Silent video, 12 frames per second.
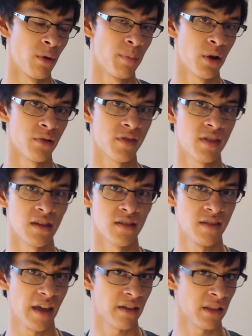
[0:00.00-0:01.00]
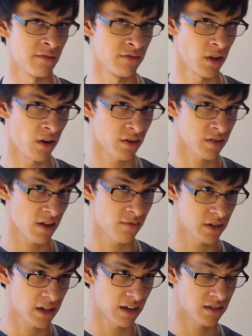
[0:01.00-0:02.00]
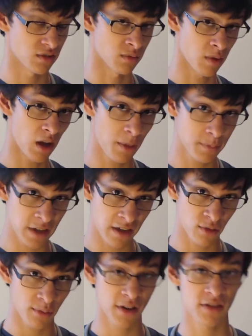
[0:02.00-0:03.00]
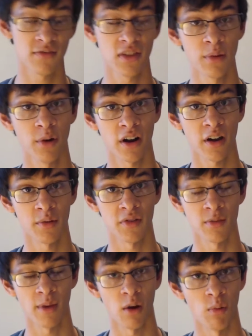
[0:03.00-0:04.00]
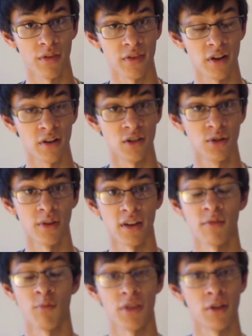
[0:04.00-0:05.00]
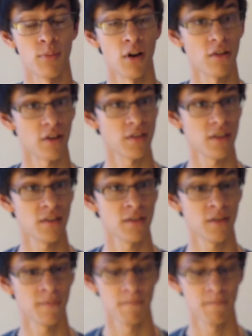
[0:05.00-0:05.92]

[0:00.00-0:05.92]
post these daily vlogs every day to update the rest of the 100s about what they're doing and what their progress is.